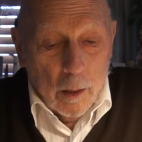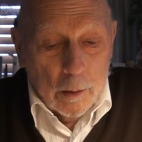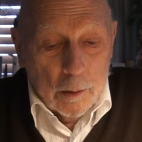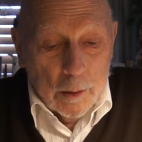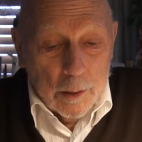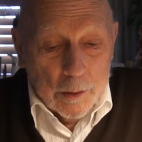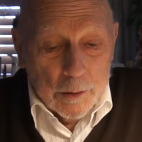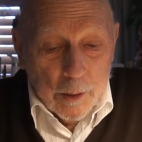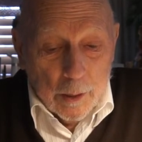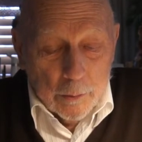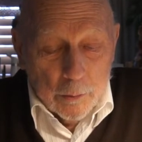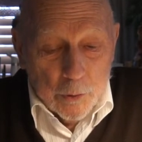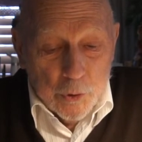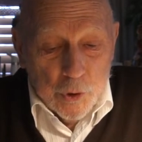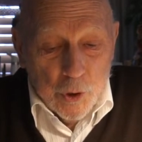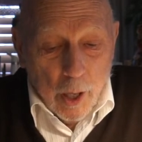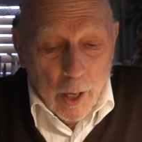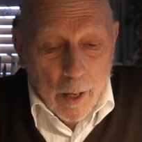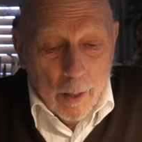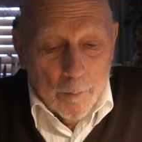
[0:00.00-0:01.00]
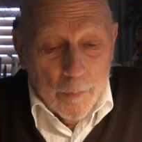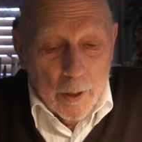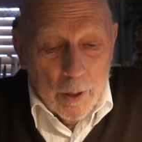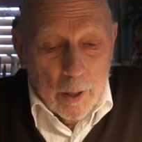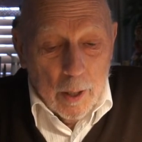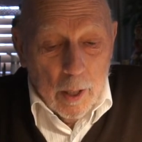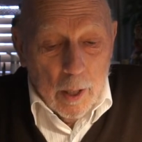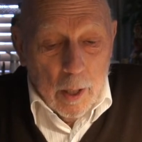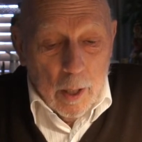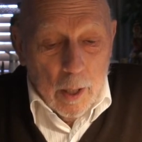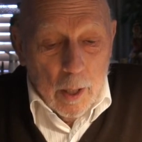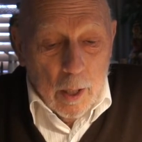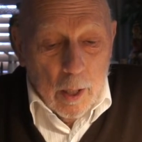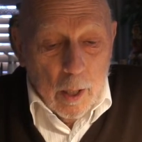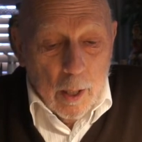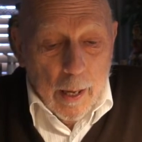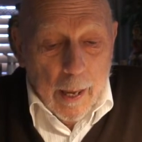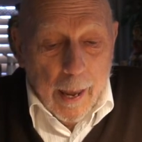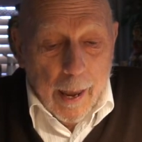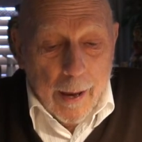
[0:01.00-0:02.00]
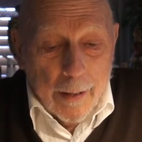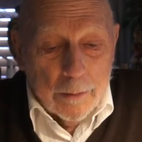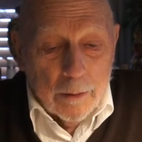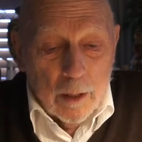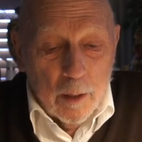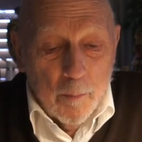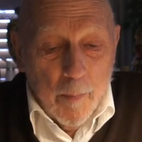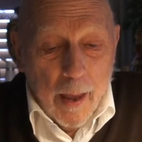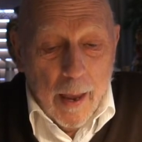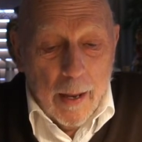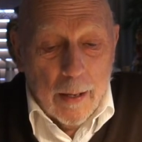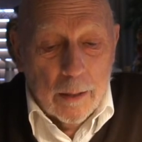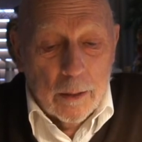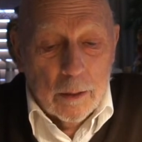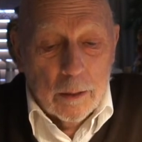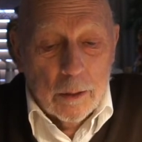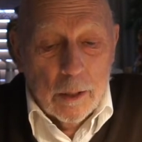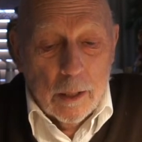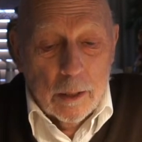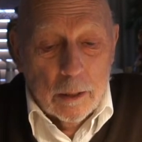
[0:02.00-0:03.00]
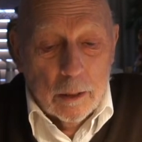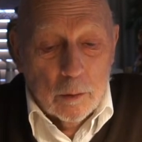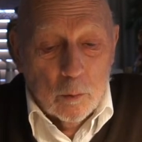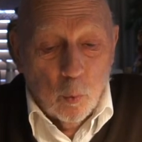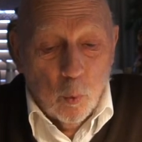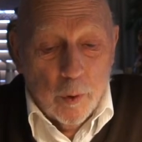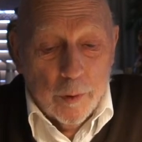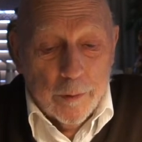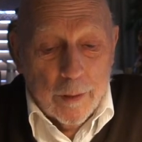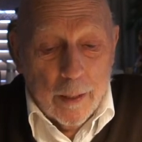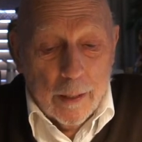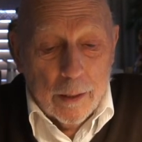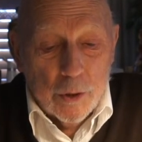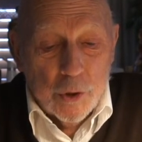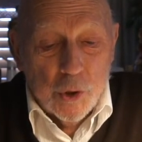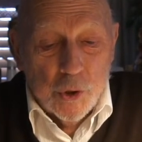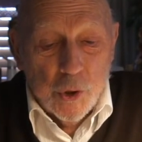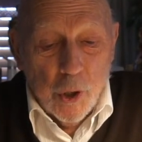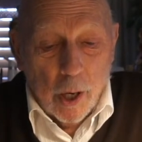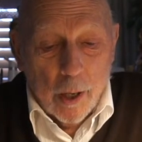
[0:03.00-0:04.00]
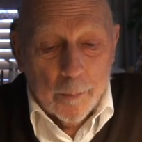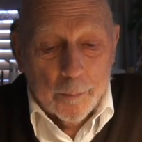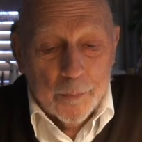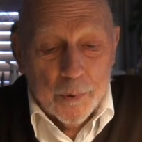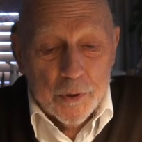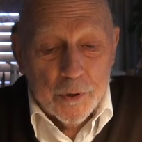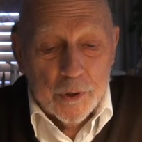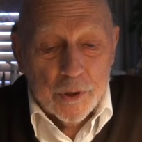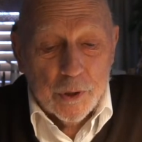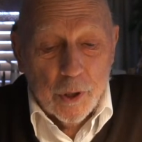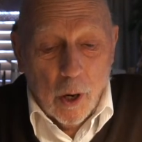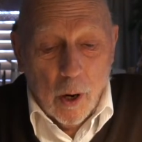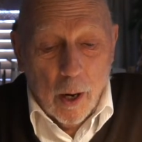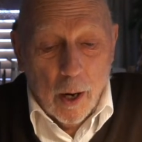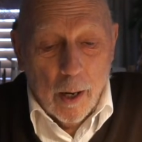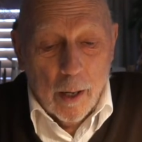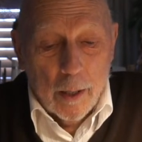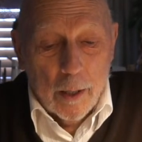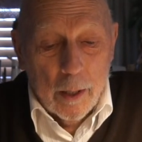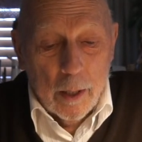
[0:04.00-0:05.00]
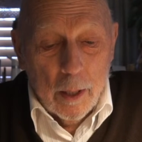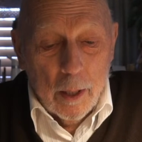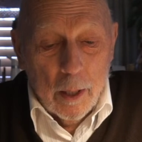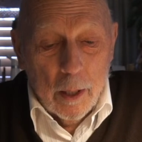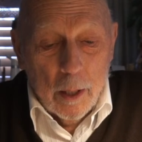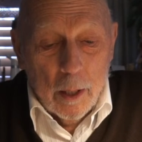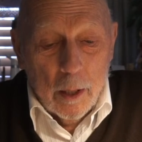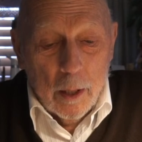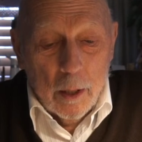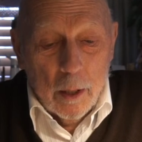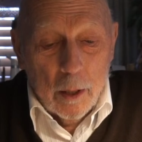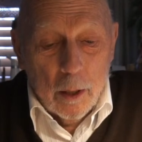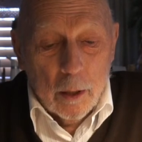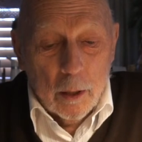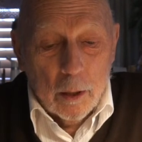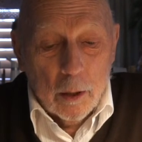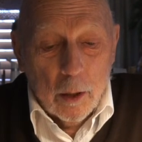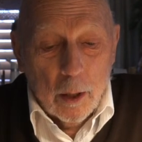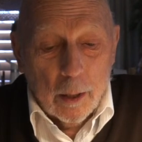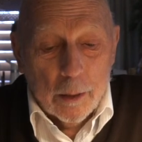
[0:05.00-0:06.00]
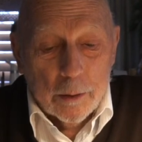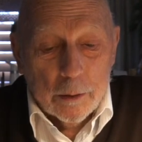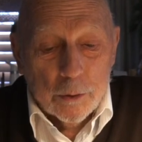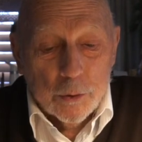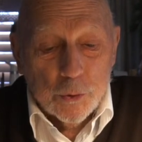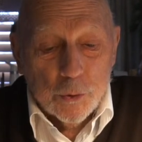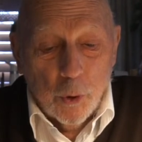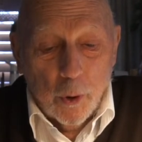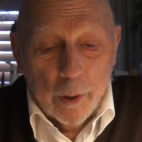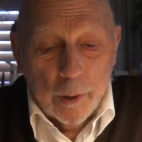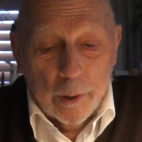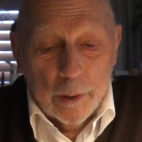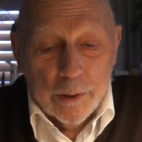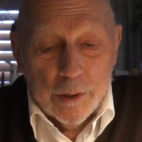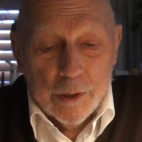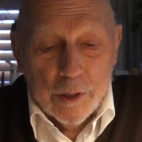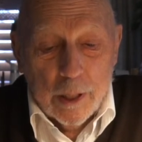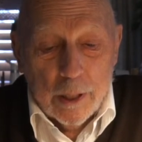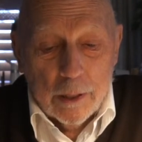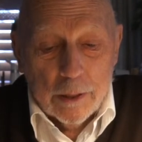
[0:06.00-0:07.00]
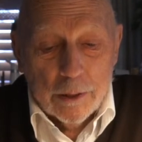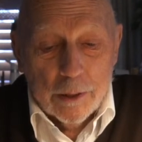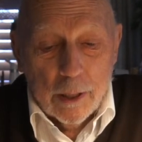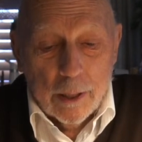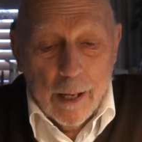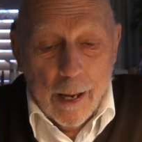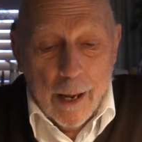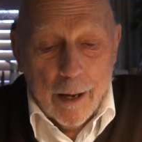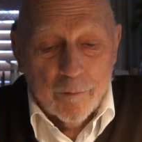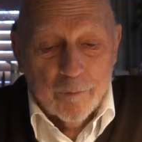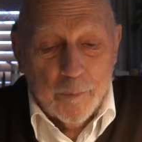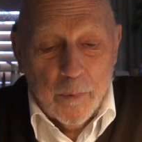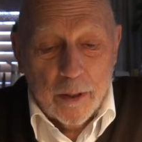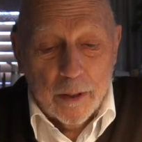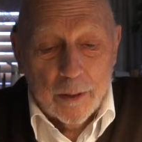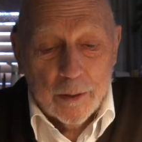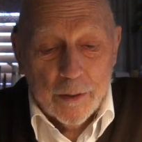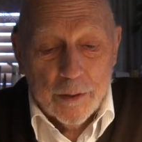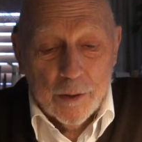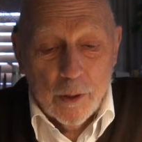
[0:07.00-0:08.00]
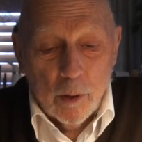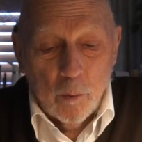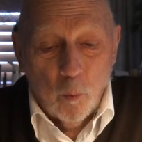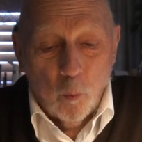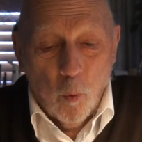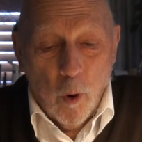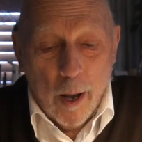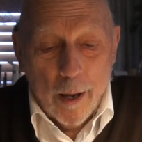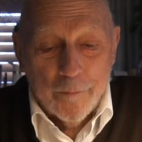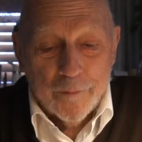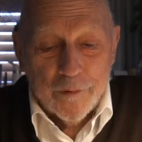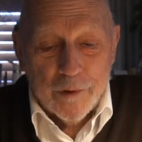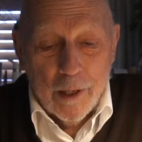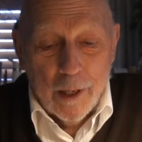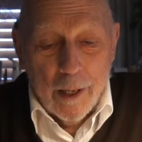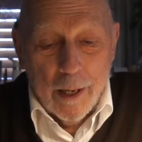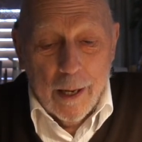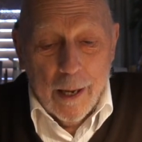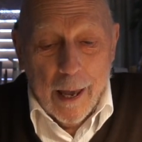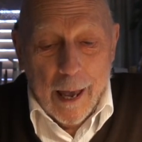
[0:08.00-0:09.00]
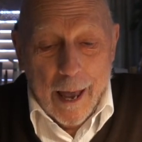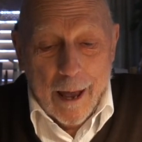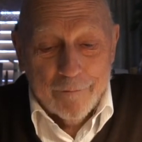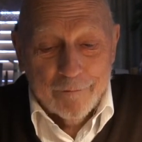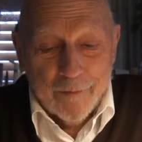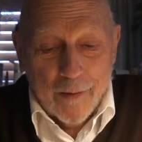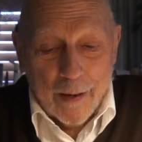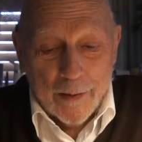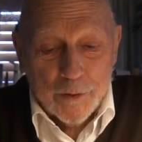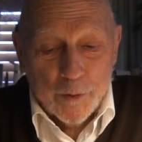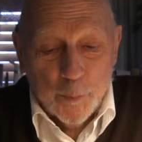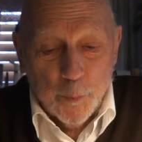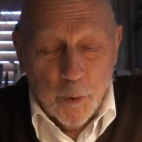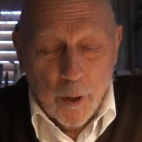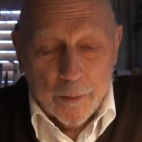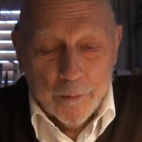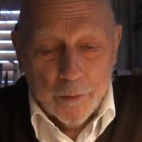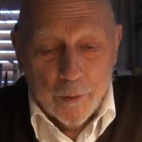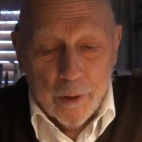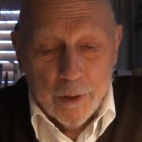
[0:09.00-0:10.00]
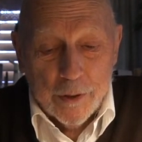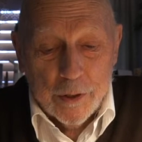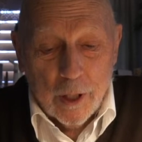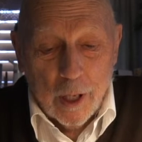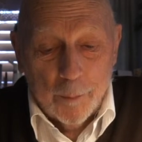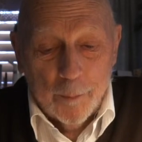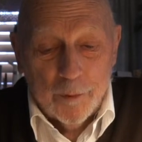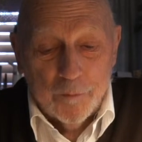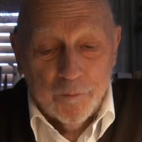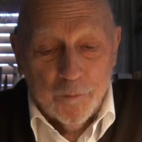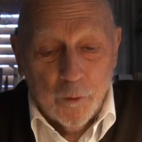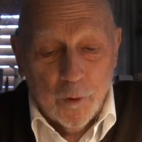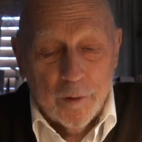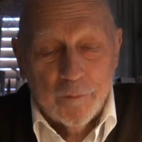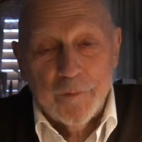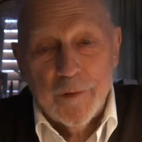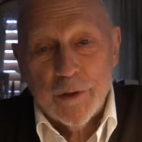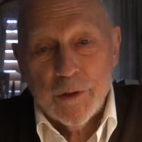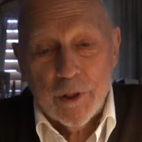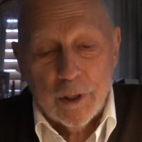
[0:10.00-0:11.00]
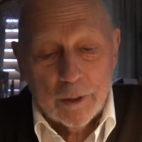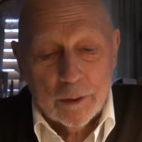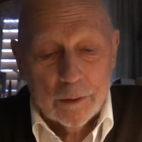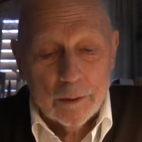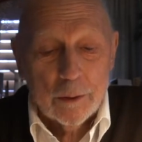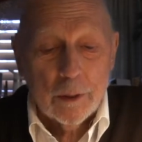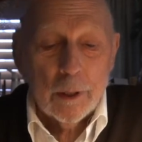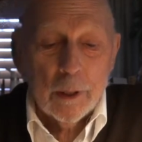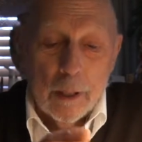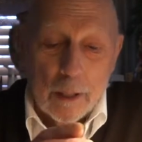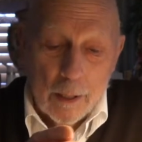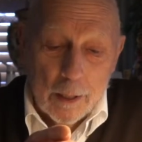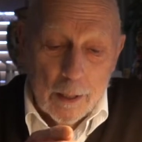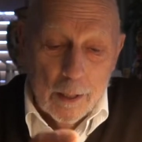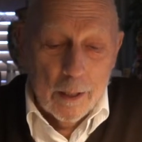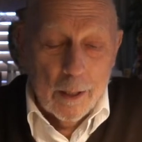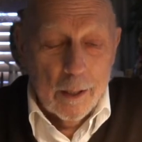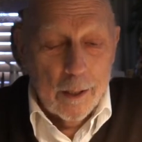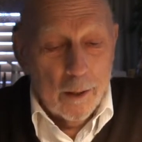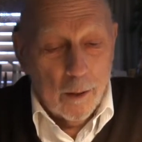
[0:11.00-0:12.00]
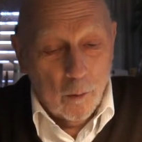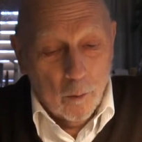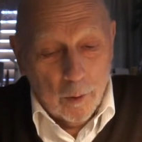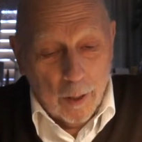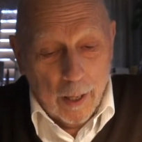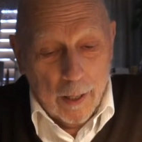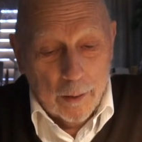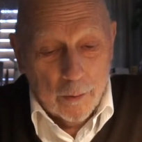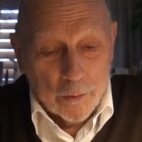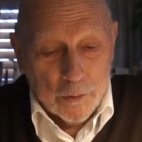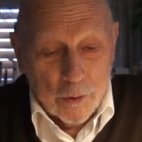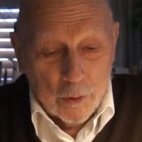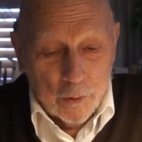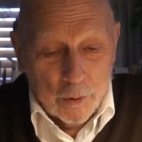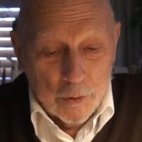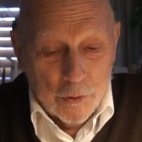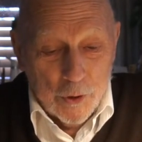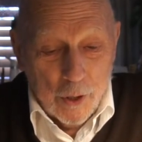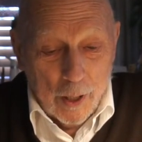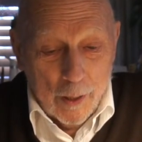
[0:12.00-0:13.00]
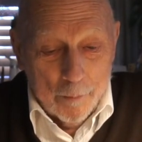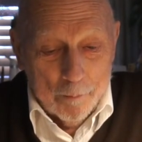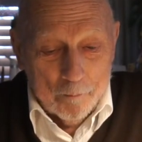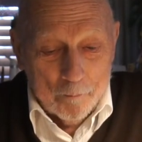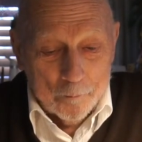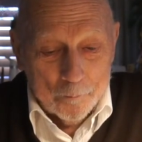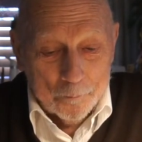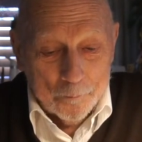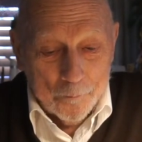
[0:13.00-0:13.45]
This other job. Handyman needed with a sharp saw. Cut toilet seats in half because wife's half-assed brother is coming for a visit. Okay, there's a good job.